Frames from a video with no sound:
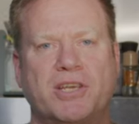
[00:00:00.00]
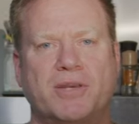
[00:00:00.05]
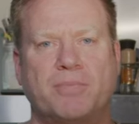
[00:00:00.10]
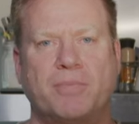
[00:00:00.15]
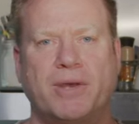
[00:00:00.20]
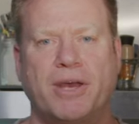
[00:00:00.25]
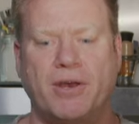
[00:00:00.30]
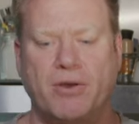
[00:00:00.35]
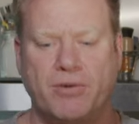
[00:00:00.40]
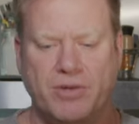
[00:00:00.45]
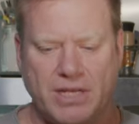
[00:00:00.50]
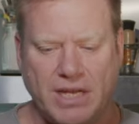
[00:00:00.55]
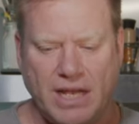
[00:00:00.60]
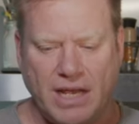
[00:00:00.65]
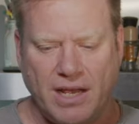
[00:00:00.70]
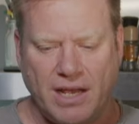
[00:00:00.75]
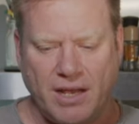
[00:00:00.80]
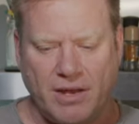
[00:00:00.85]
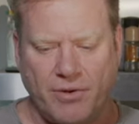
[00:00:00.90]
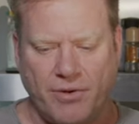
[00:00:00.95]
about
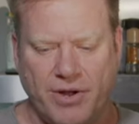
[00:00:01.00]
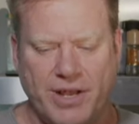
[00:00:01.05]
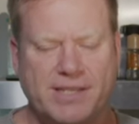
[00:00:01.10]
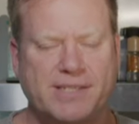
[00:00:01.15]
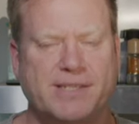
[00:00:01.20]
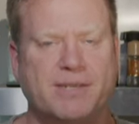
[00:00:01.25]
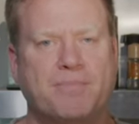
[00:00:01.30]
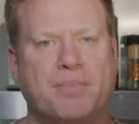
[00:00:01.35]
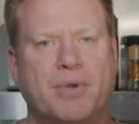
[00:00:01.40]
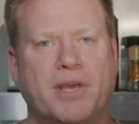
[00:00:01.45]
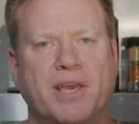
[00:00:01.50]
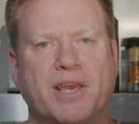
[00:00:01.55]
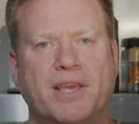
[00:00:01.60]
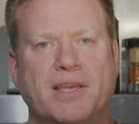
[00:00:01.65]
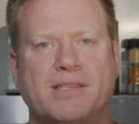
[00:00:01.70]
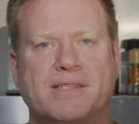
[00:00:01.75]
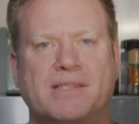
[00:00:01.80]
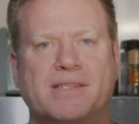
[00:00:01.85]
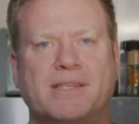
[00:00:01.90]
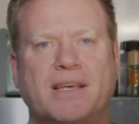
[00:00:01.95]

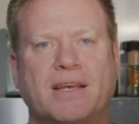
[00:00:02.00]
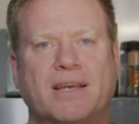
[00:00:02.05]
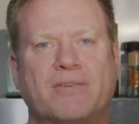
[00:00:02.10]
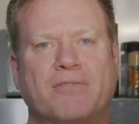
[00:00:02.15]
recipes